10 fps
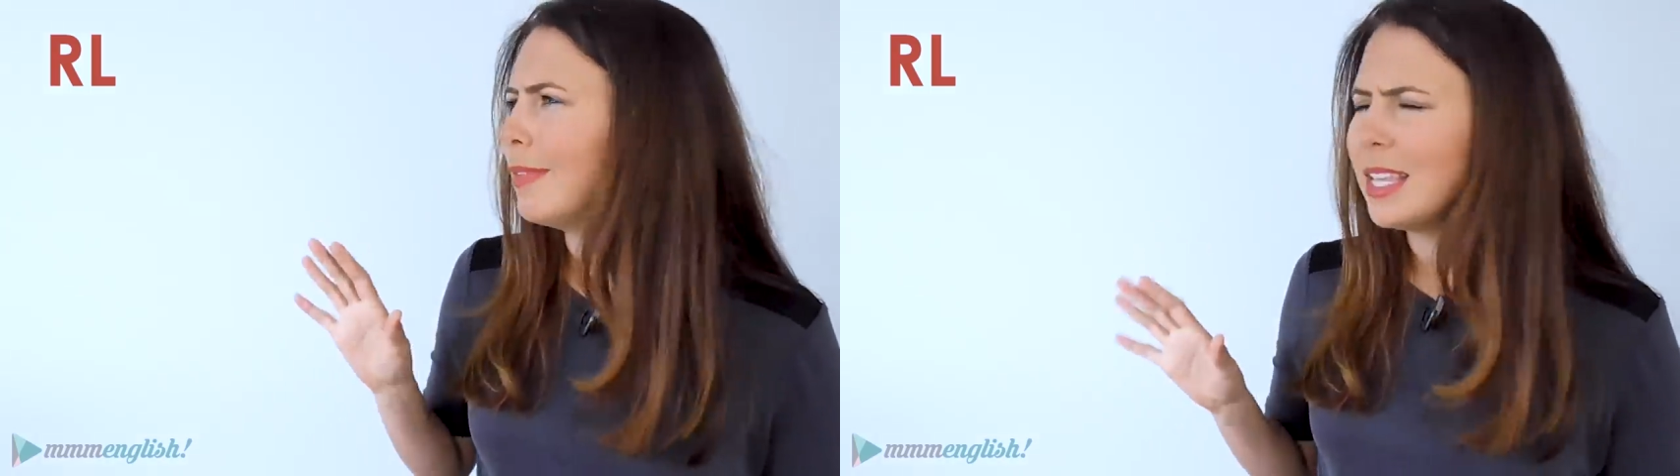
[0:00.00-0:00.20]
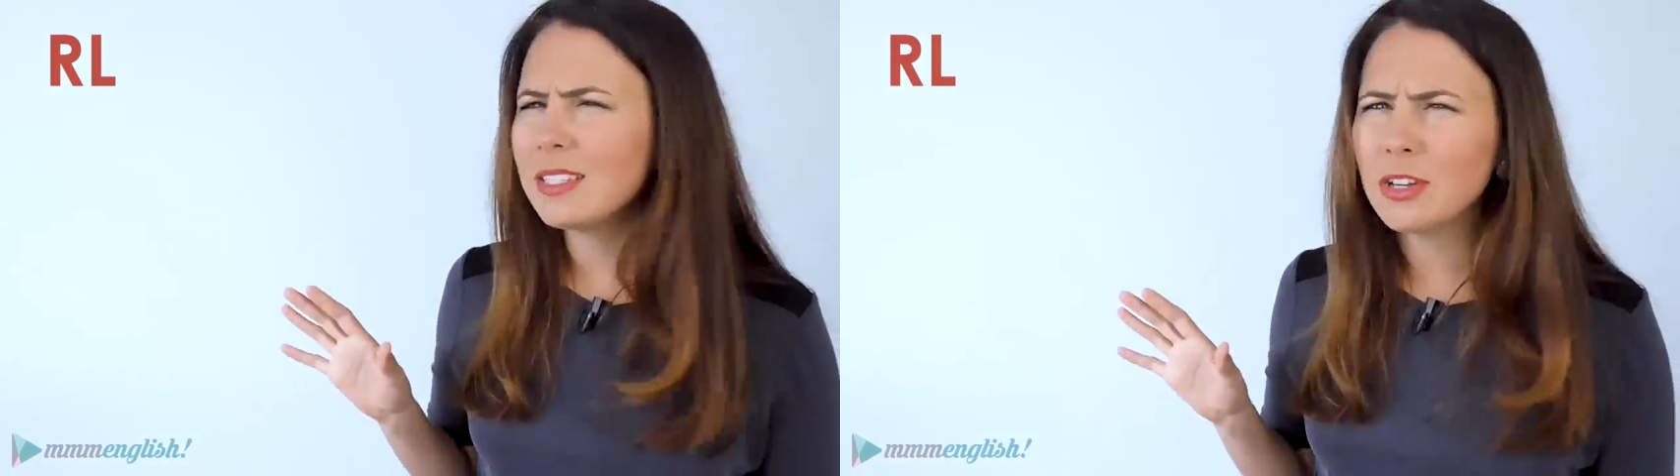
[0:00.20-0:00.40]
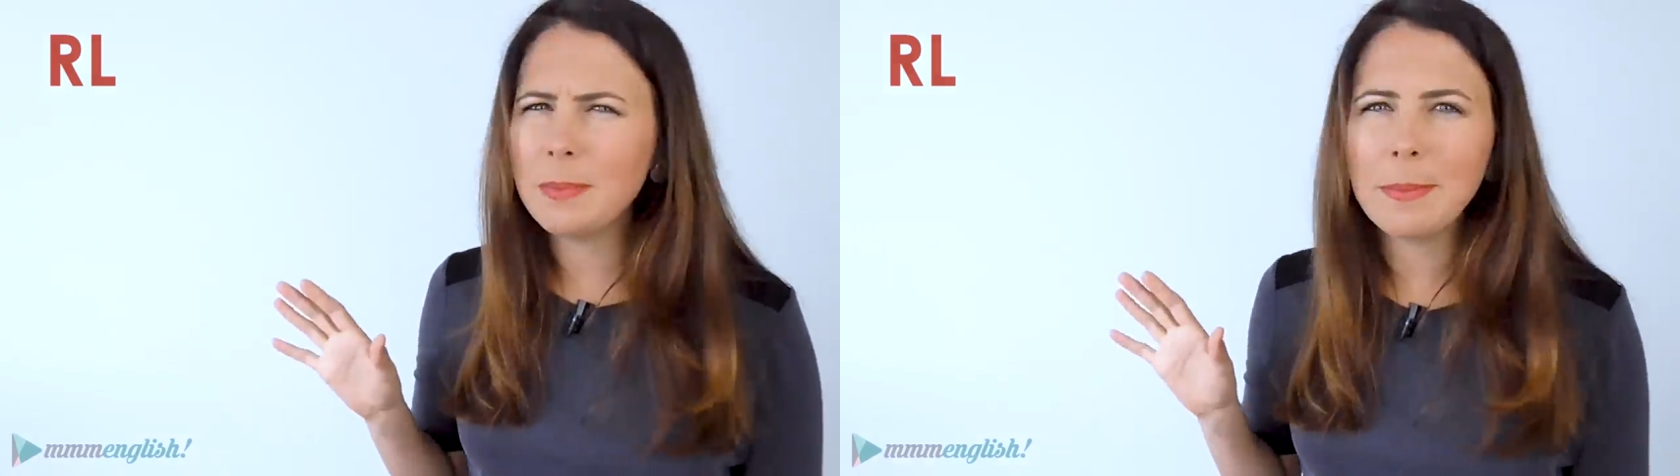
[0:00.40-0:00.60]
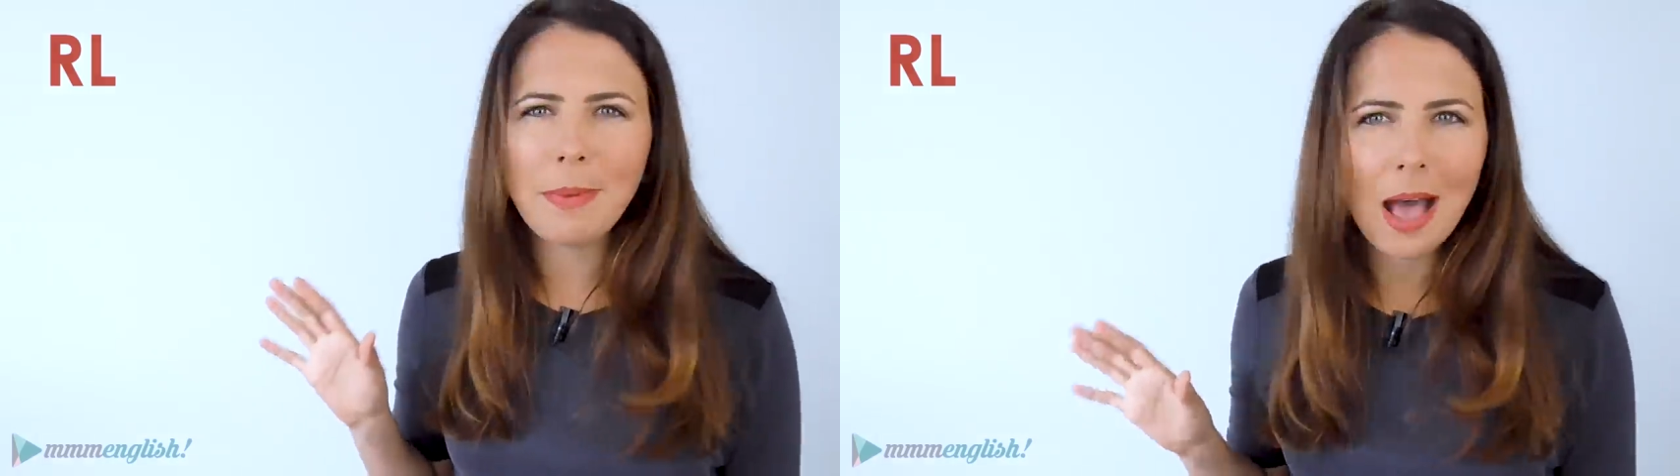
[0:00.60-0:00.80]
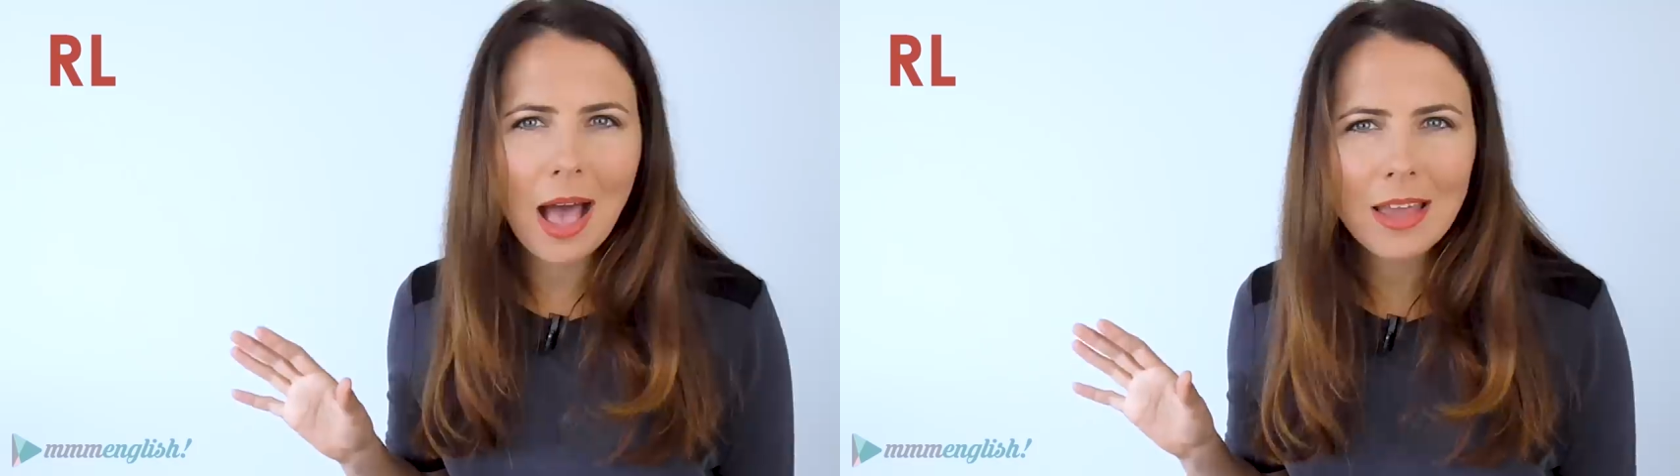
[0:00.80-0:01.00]
this could be
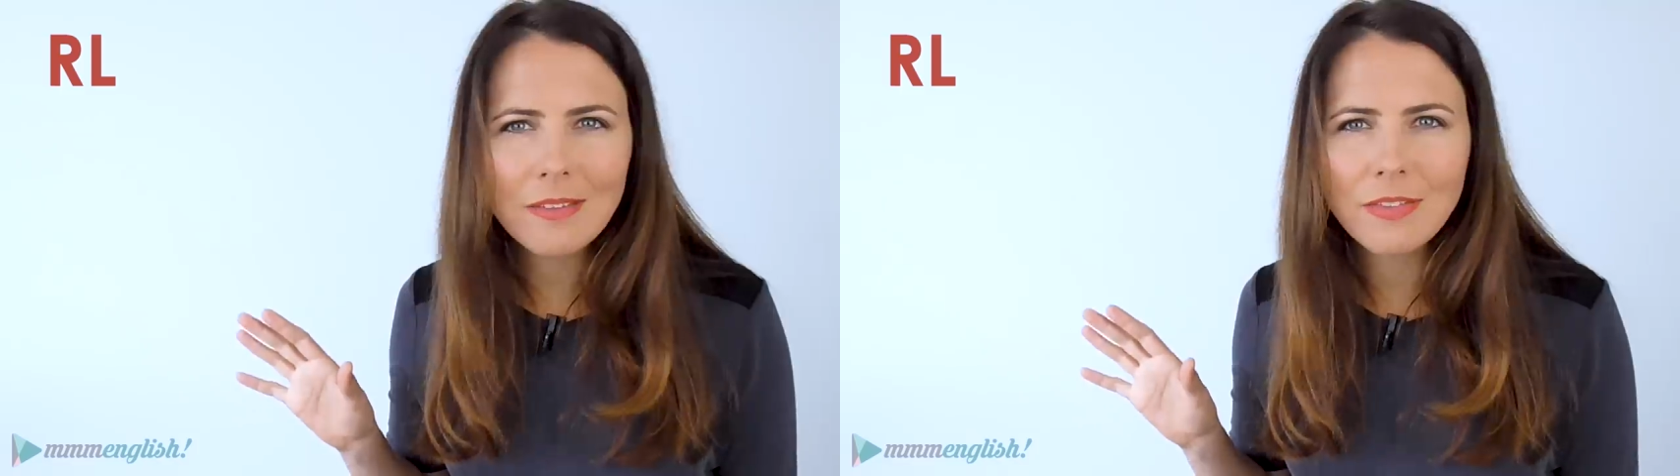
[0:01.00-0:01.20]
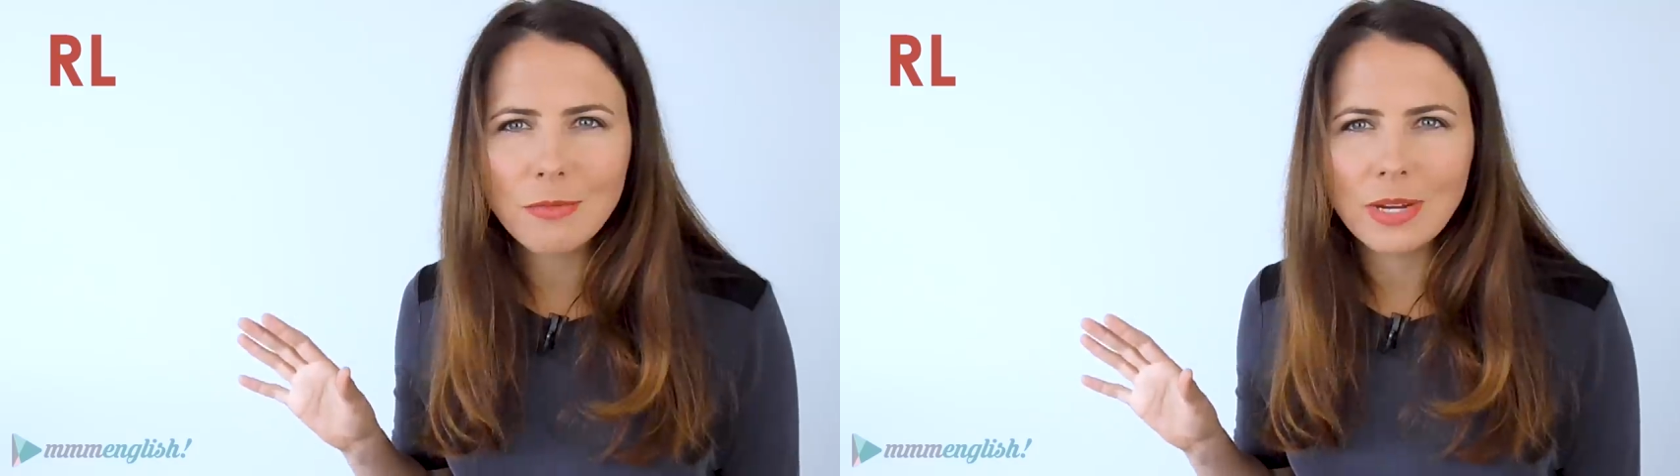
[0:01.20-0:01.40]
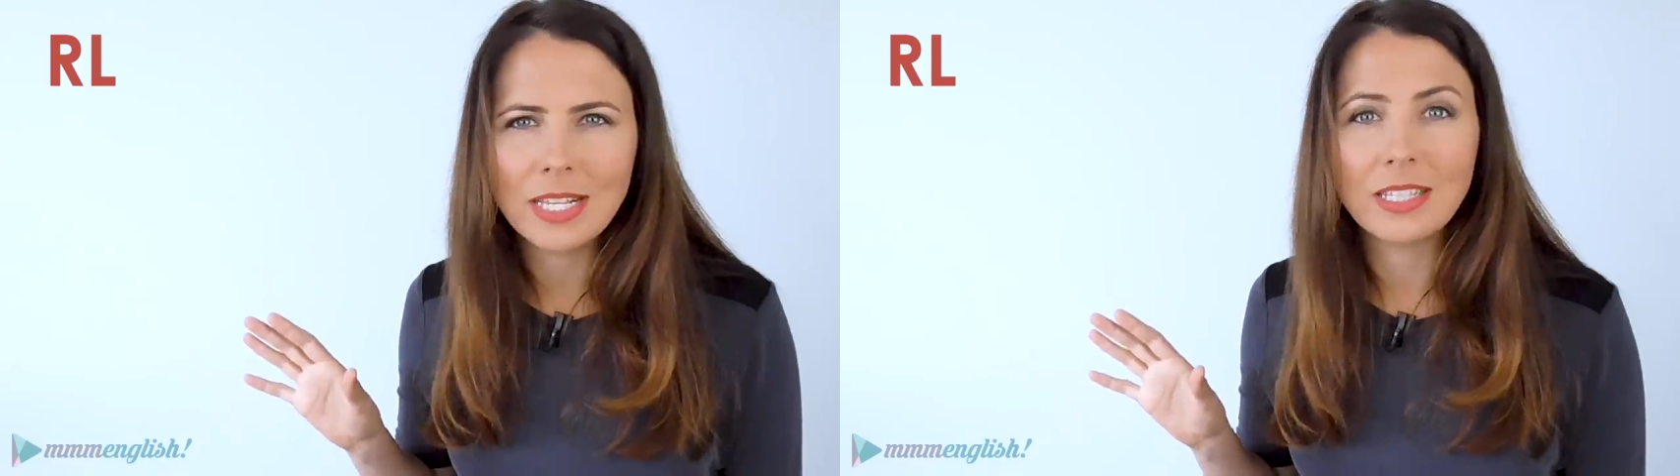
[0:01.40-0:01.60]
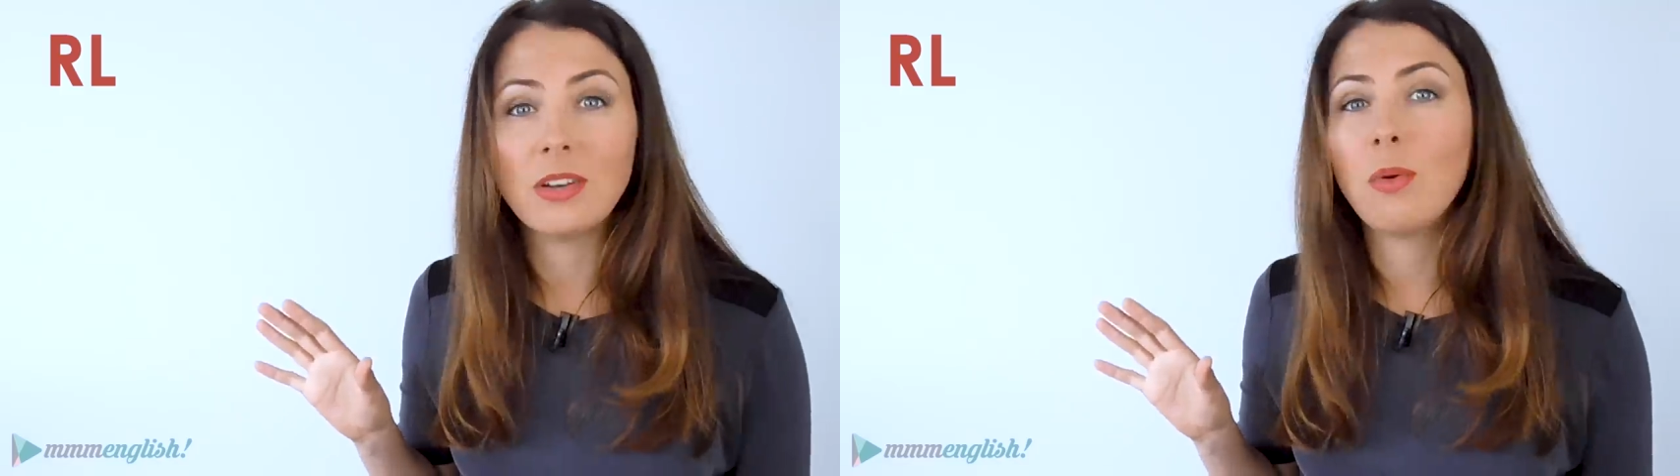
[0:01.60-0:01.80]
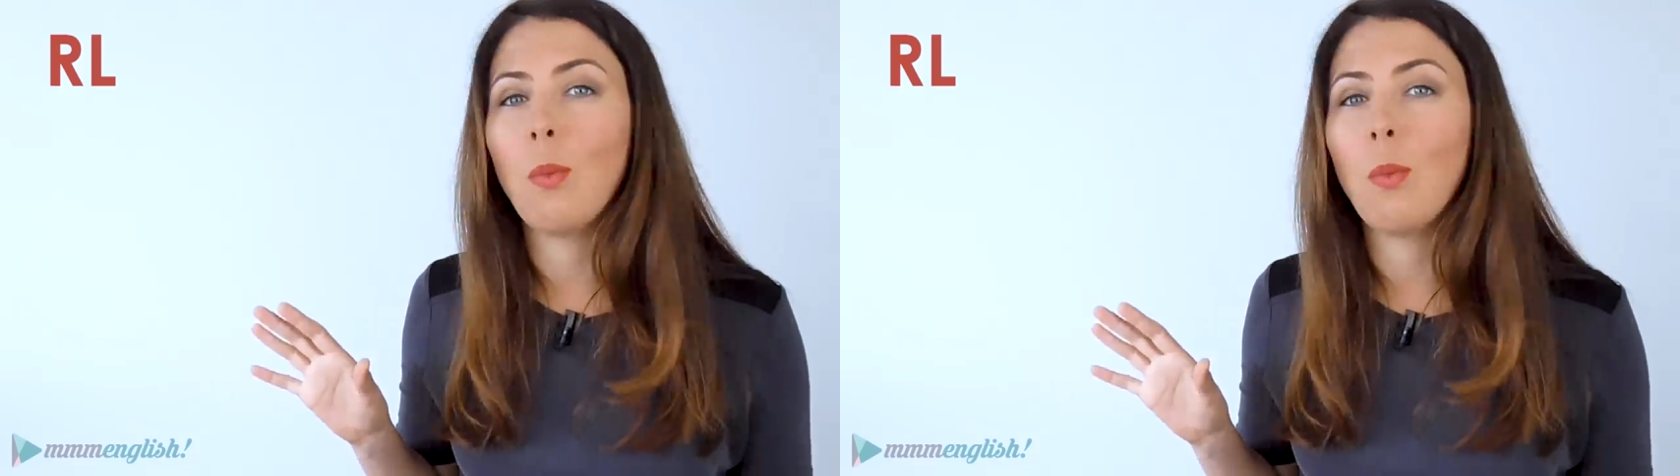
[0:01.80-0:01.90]
part of the reason